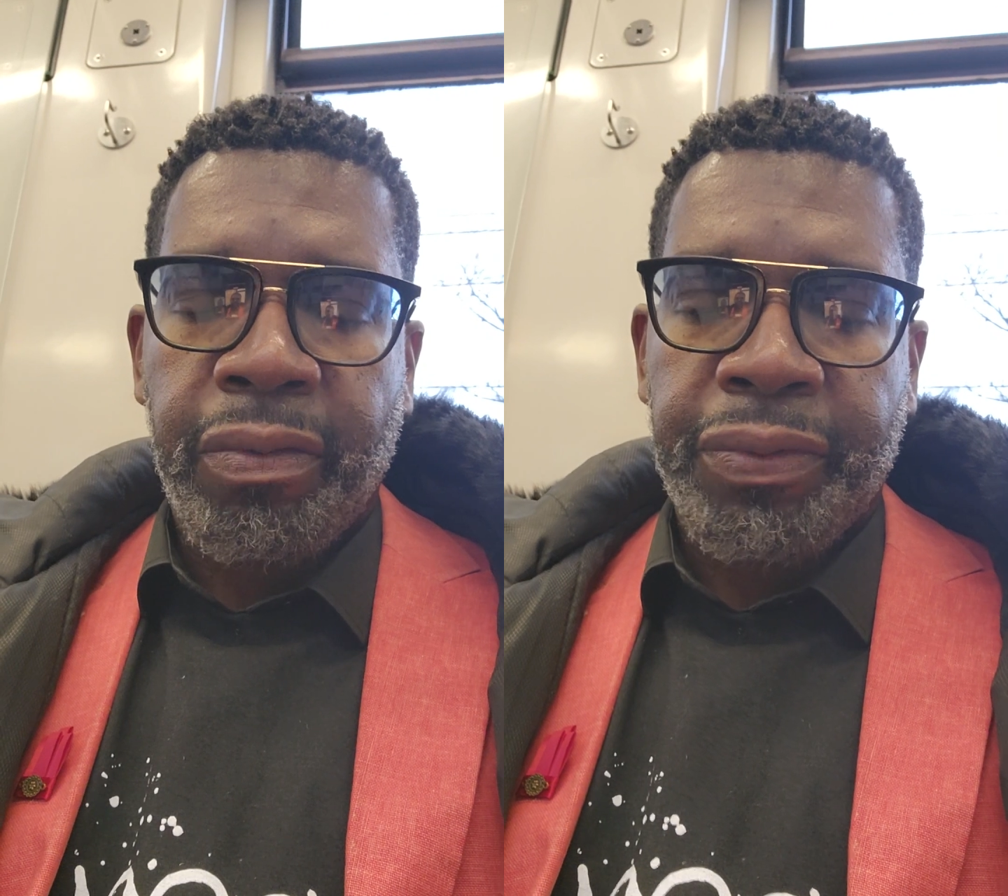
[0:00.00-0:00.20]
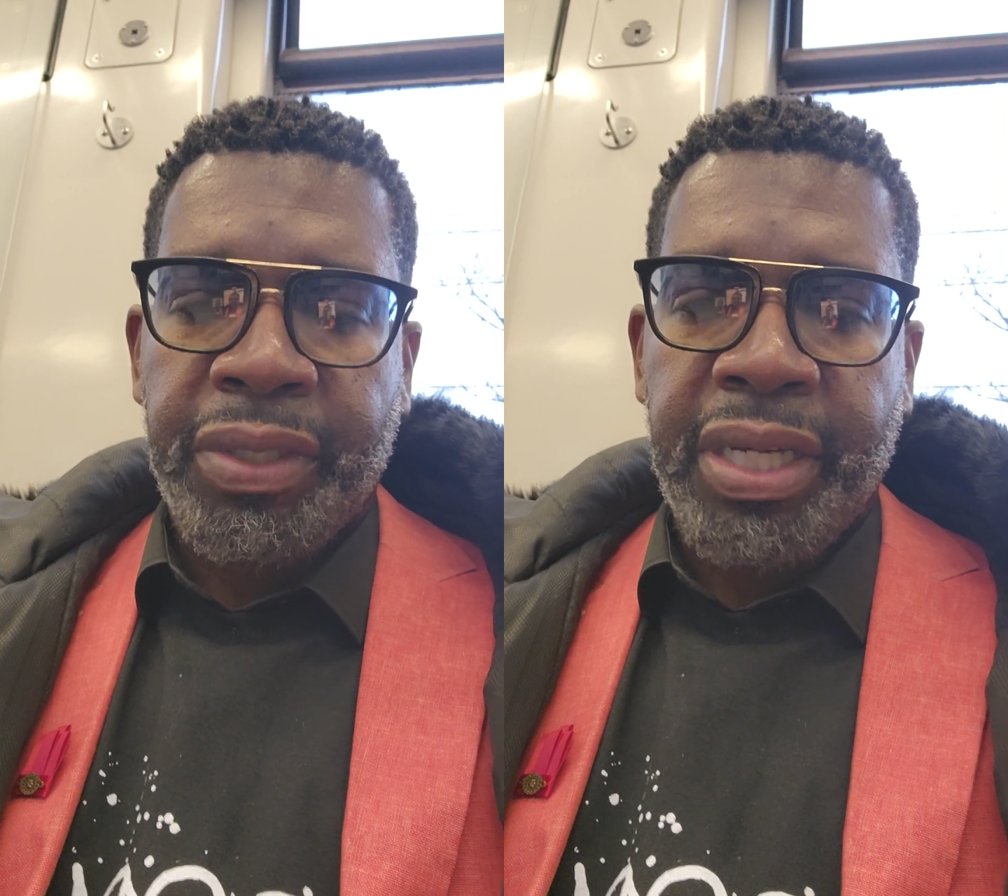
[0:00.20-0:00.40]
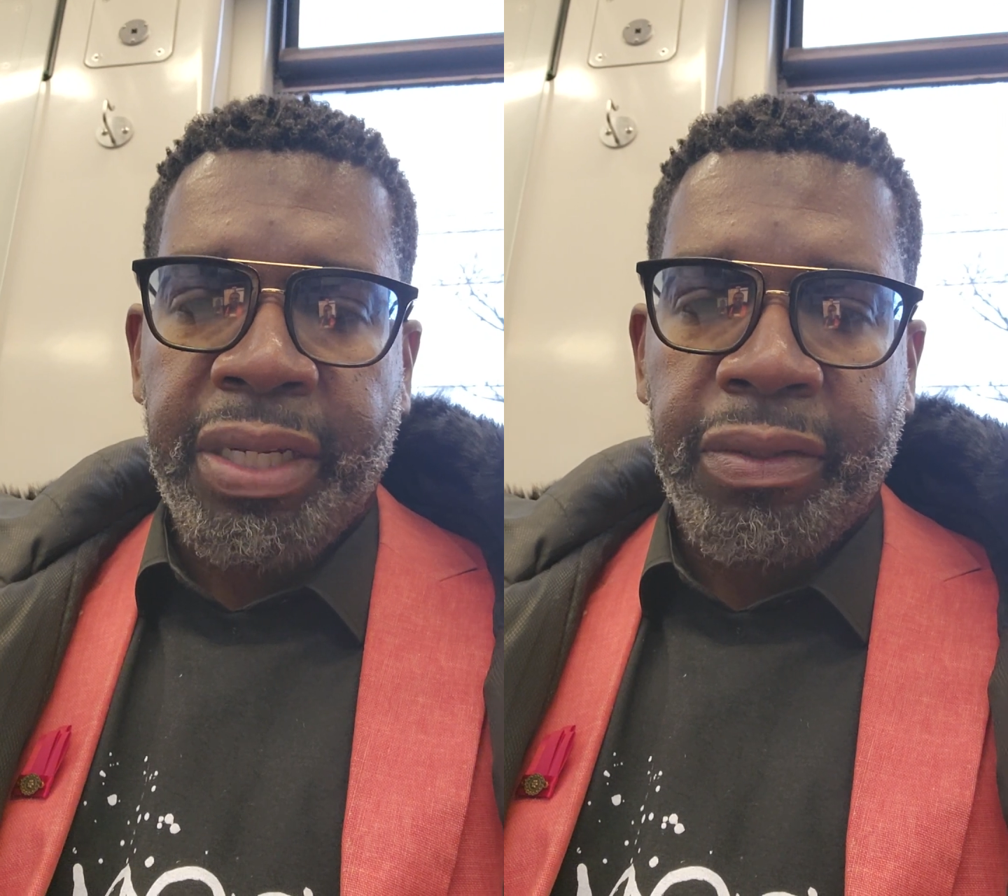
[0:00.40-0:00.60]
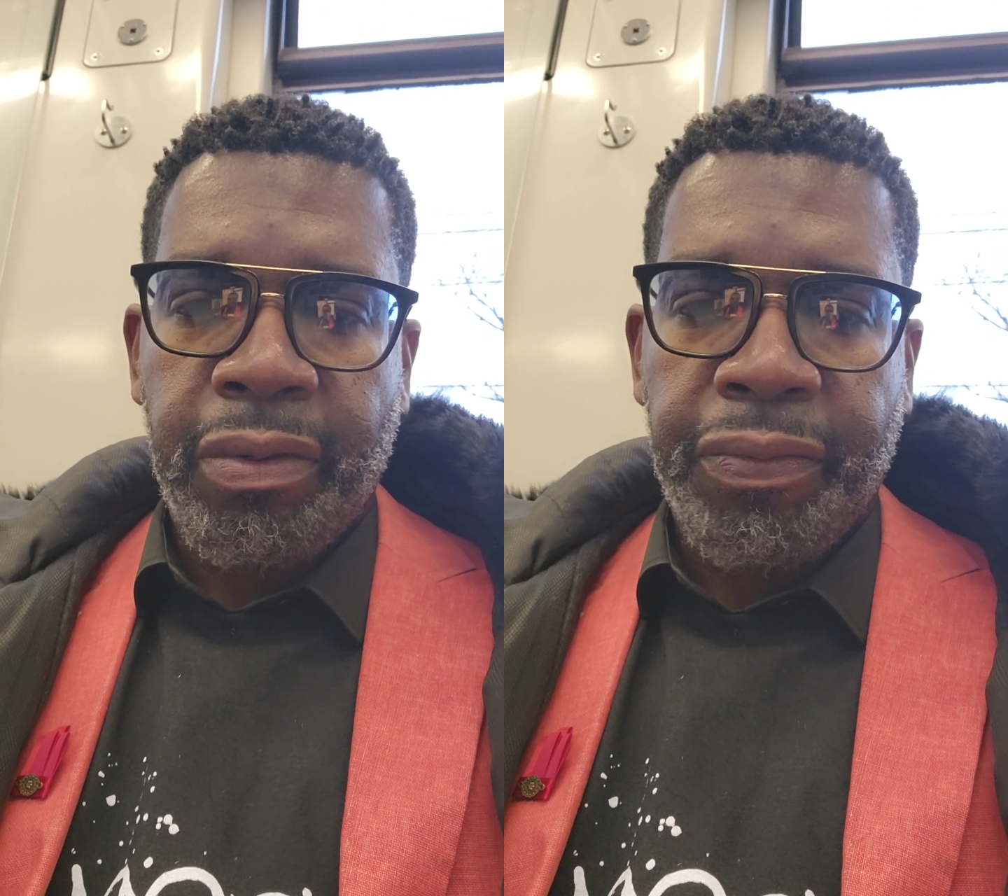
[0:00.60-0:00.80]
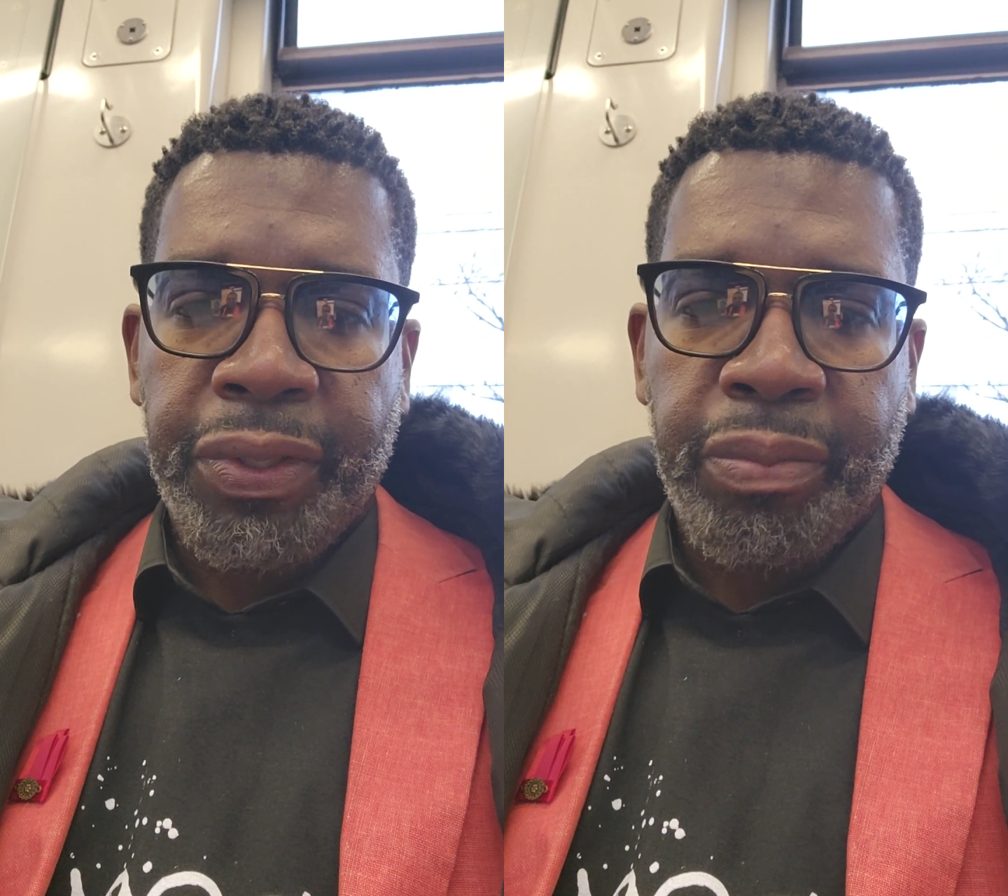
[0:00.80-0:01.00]
oversight
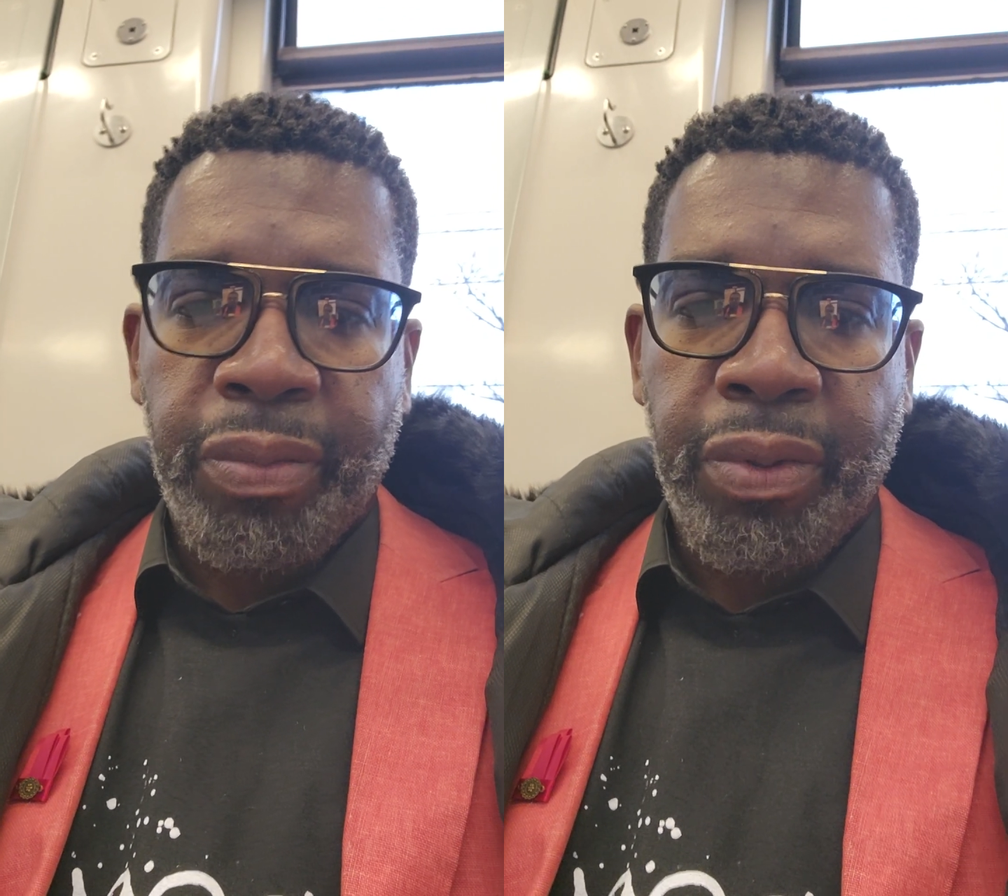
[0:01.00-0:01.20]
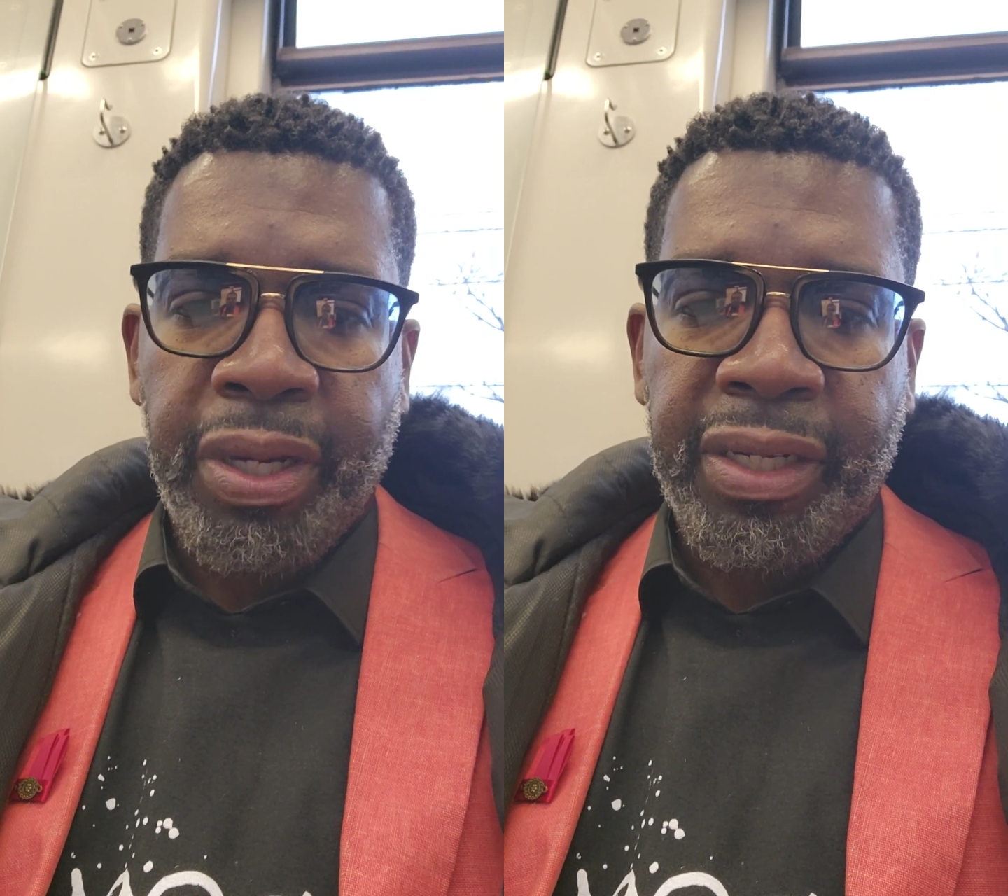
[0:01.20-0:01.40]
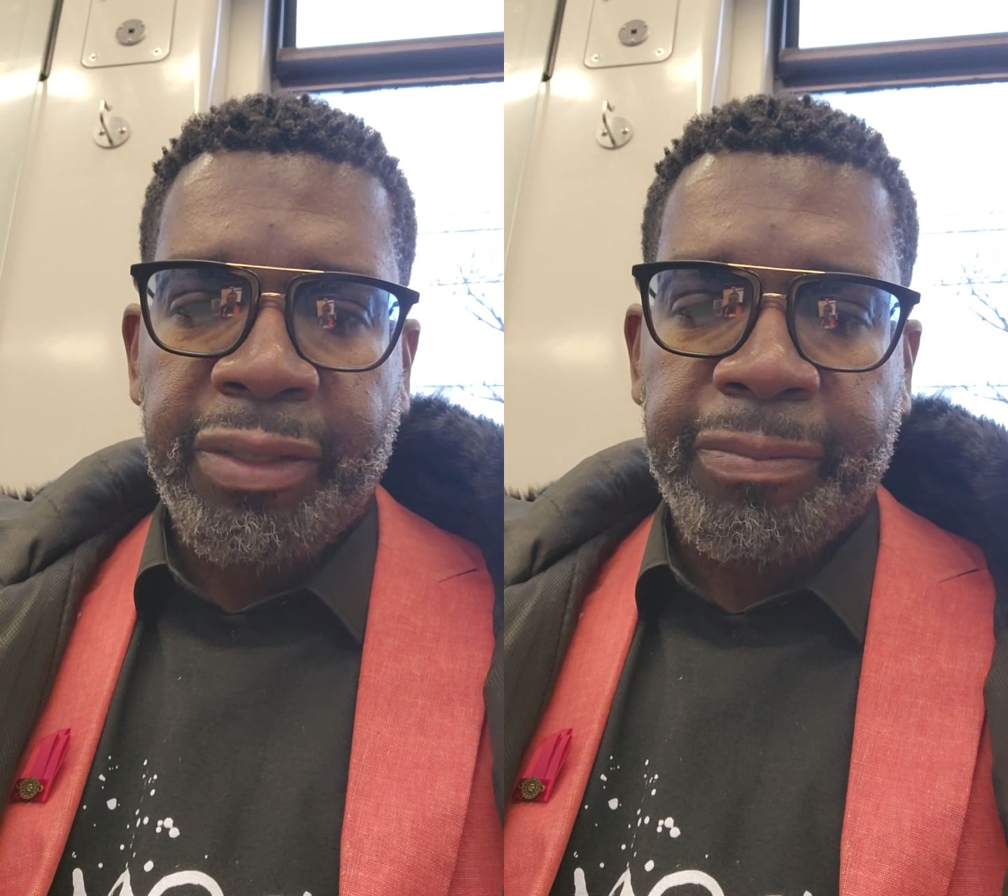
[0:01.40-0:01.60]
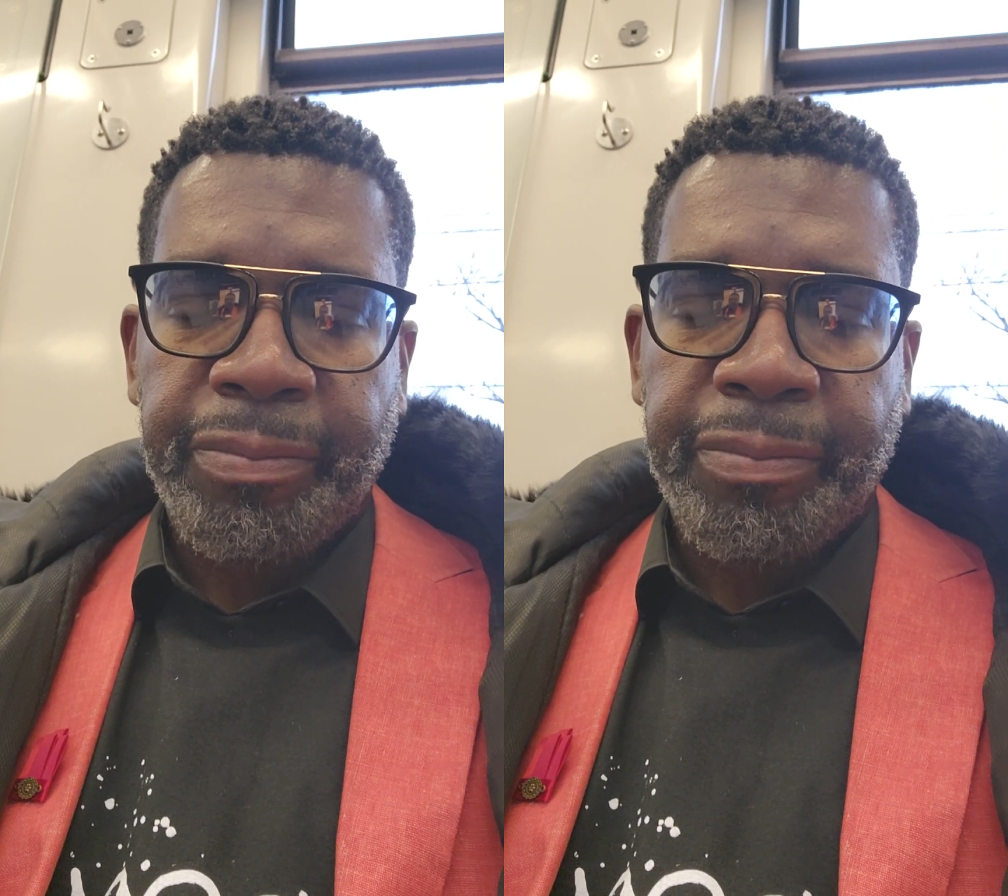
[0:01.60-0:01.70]
over this boy?